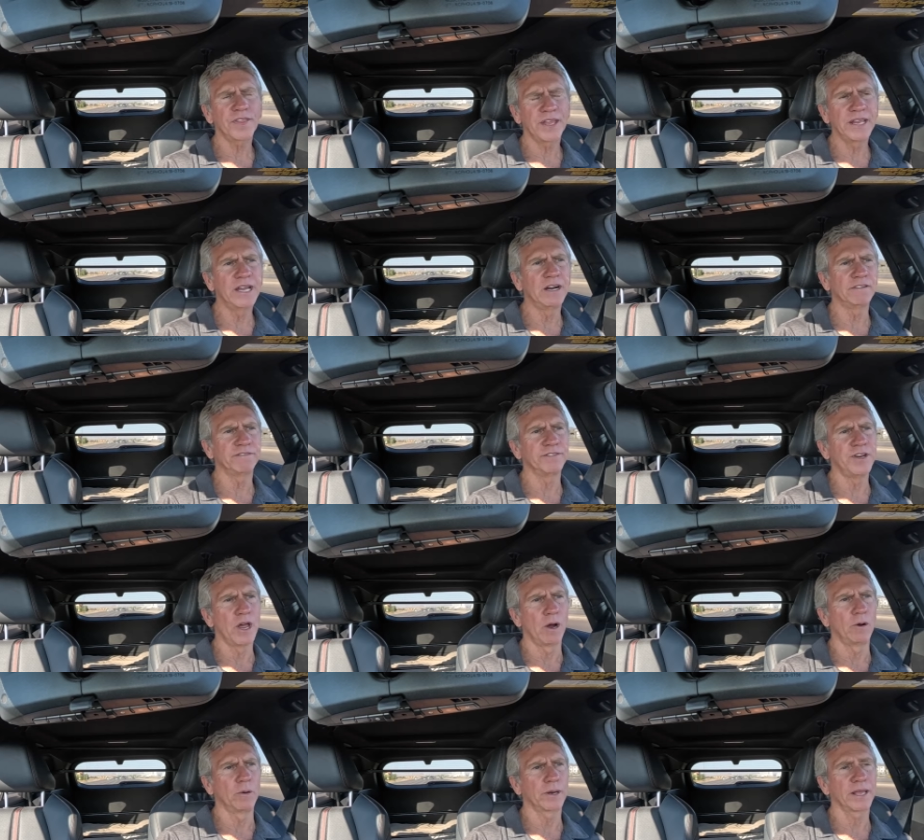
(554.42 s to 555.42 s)
thing of
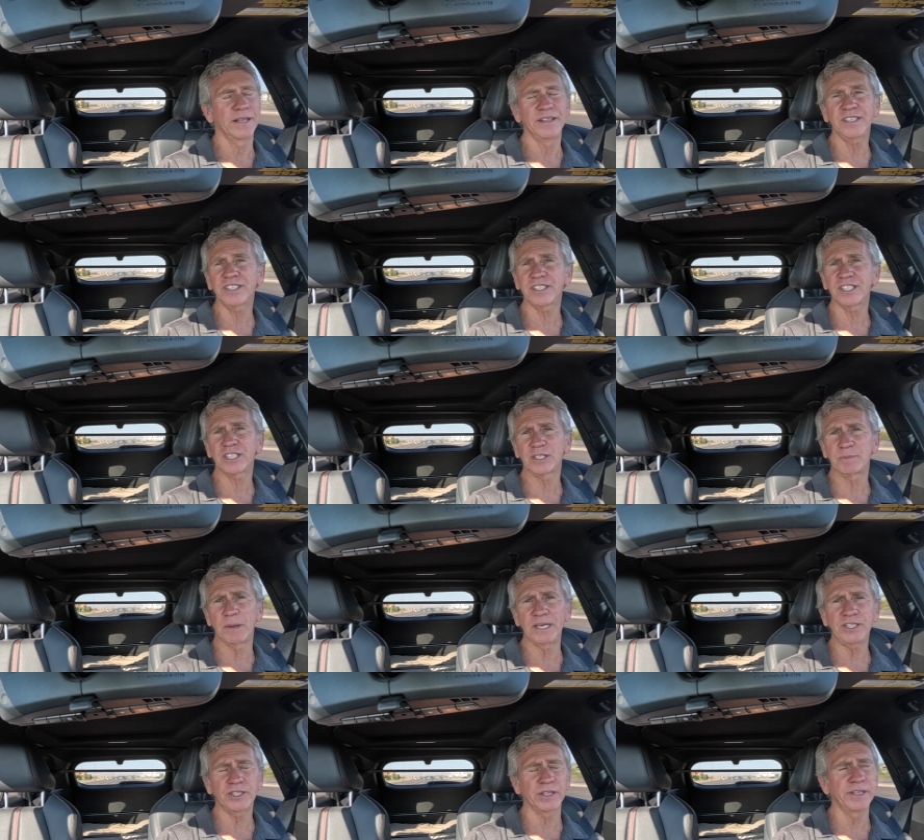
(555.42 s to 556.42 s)
note, and this is
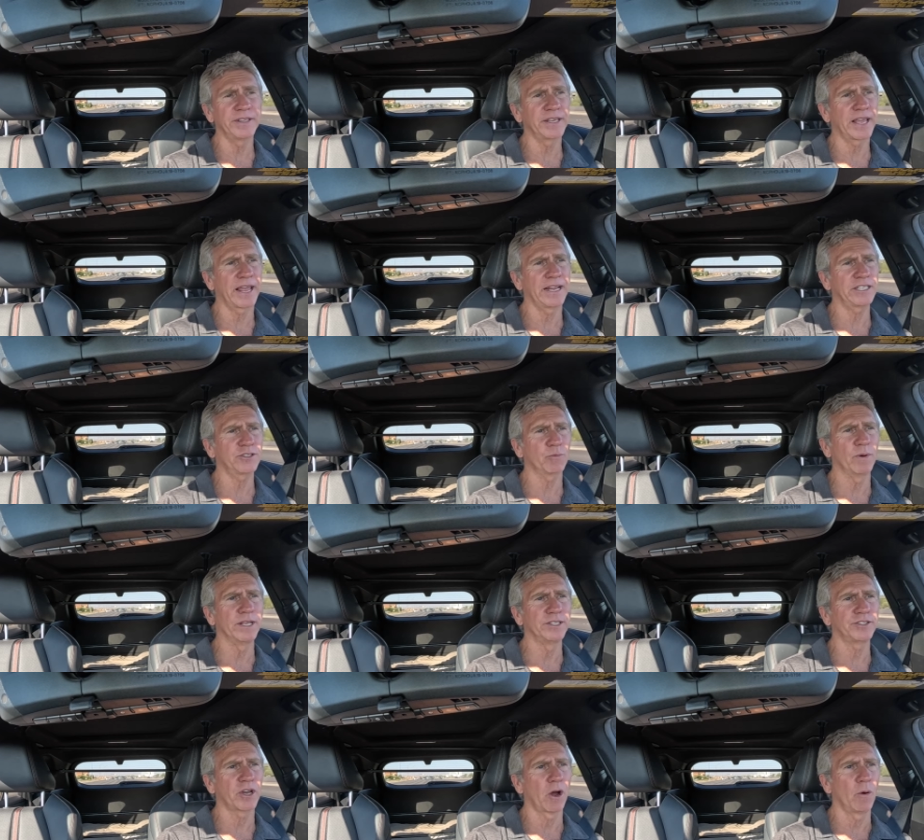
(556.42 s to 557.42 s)
especially the case
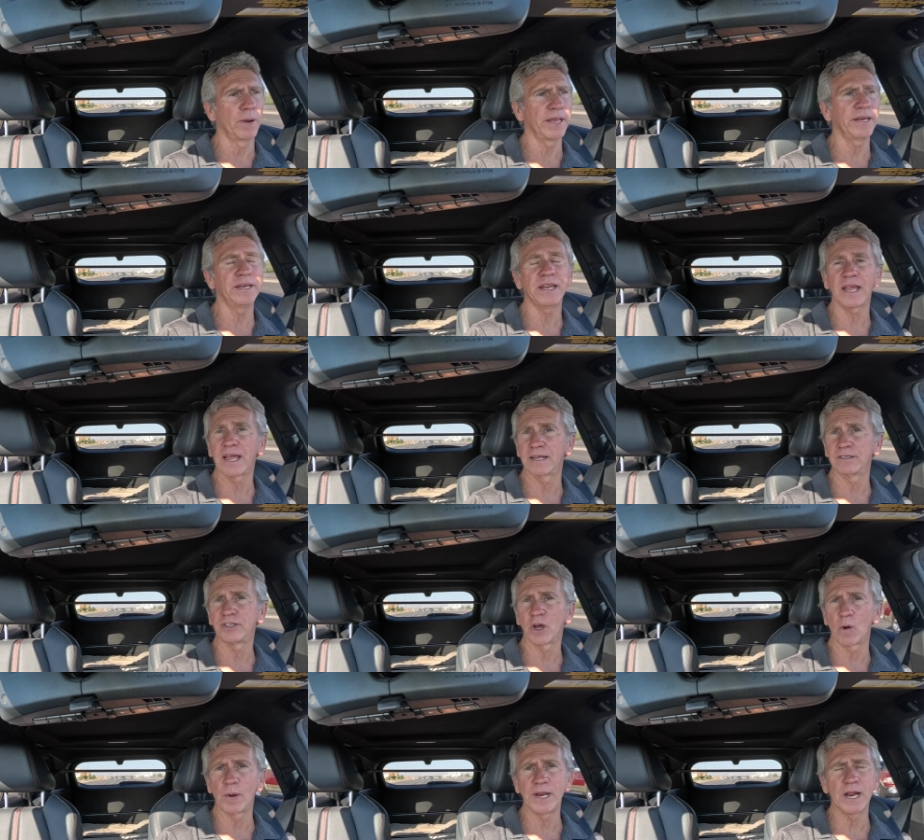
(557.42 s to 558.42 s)
when towing and
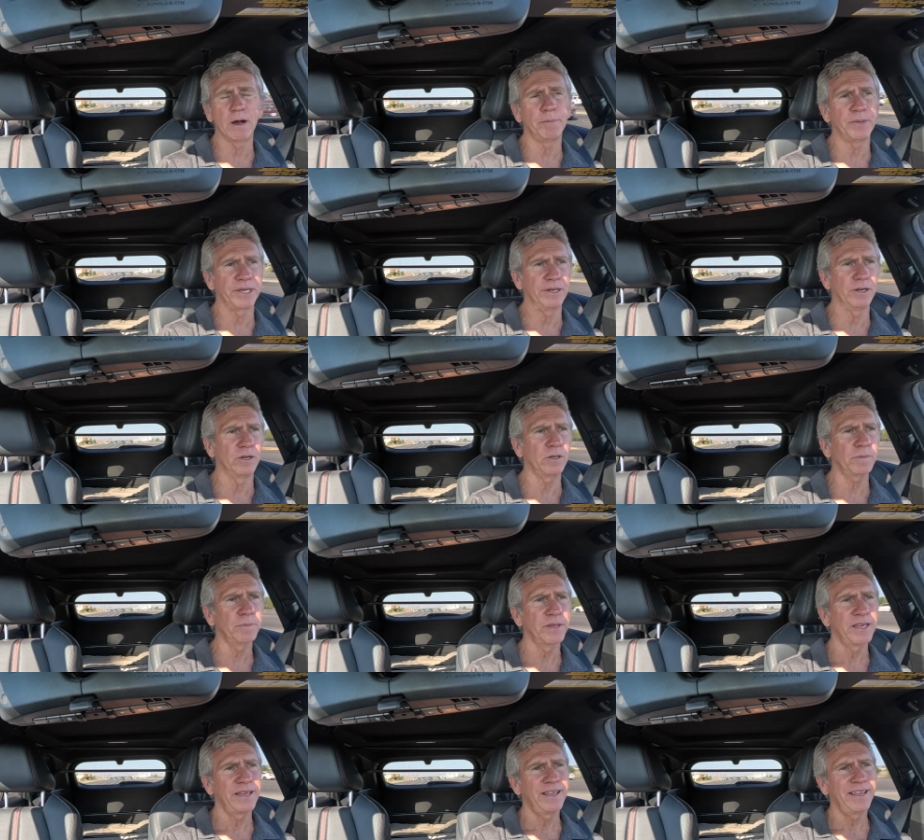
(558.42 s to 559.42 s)
towing uphill,
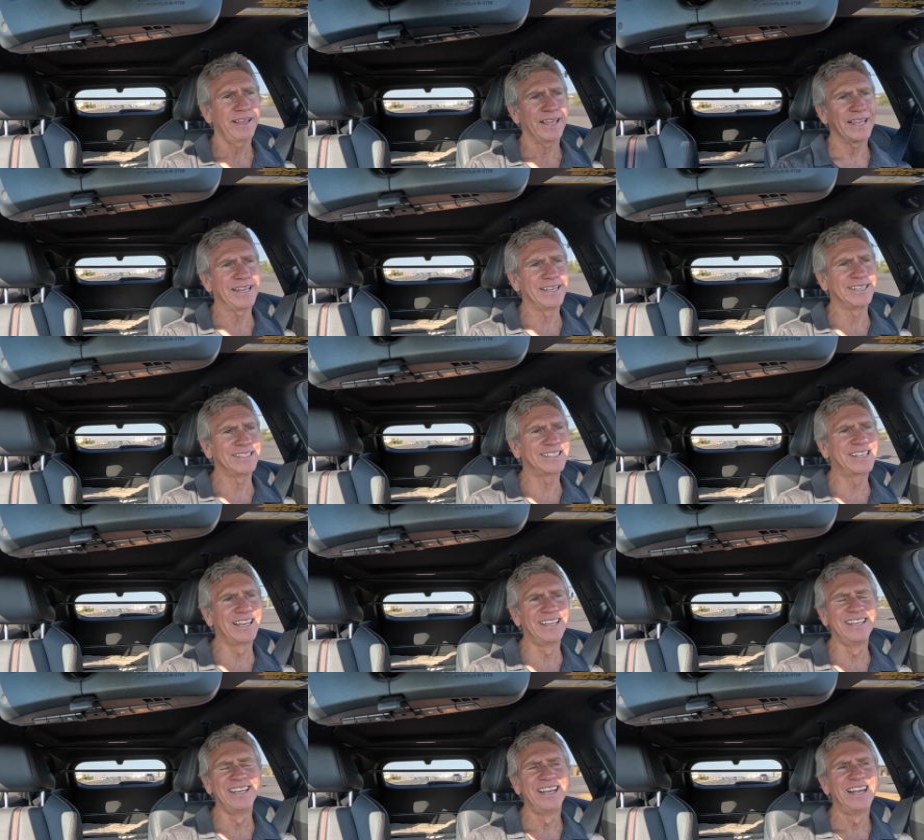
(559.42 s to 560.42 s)
is
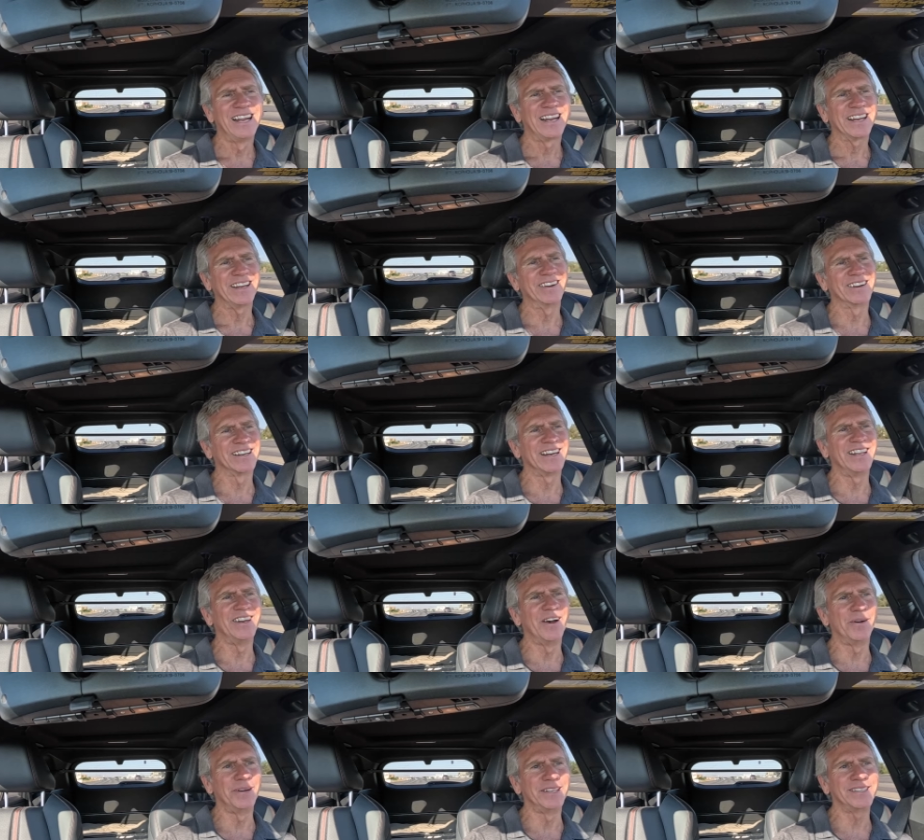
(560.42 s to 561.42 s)
you're going to
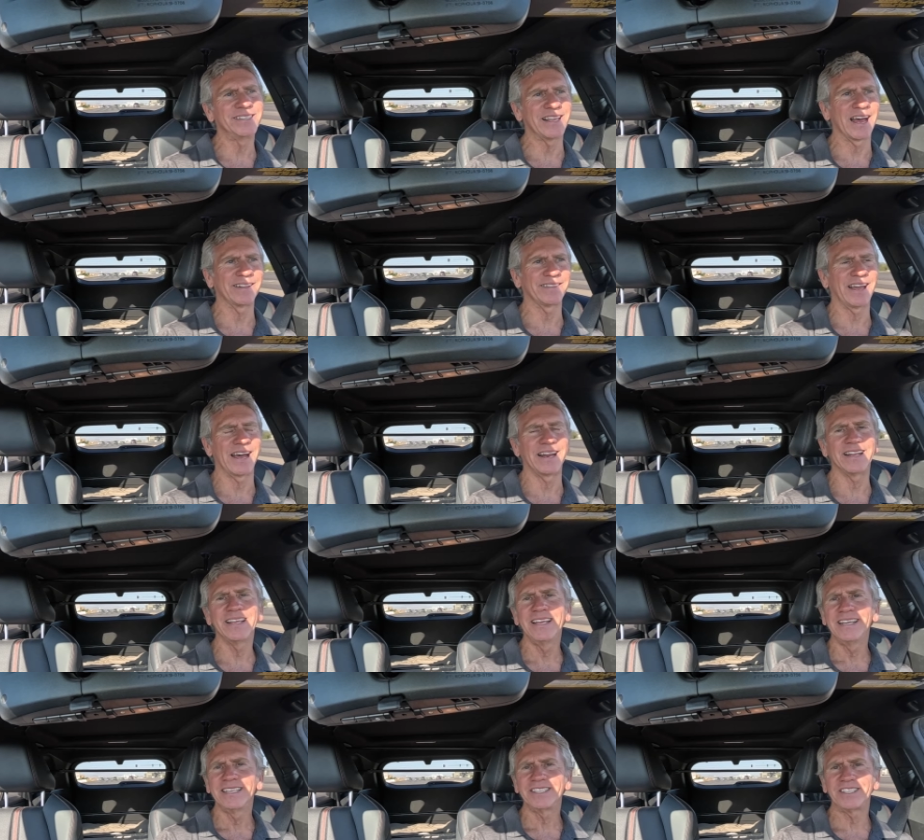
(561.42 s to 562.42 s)
notice that
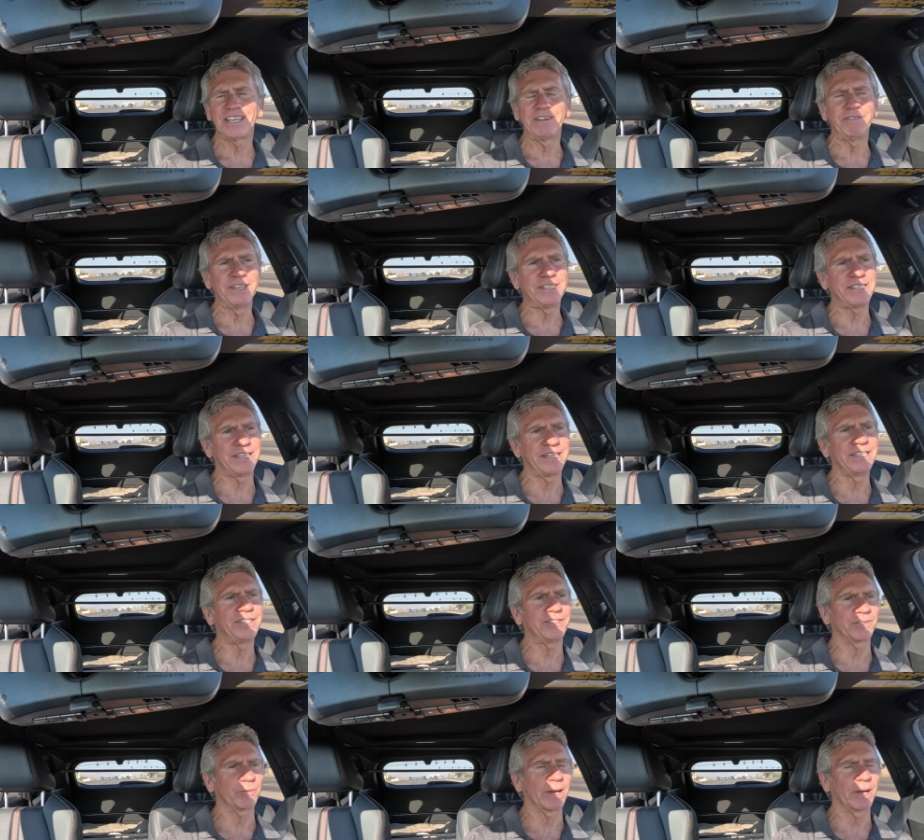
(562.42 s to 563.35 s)
CVT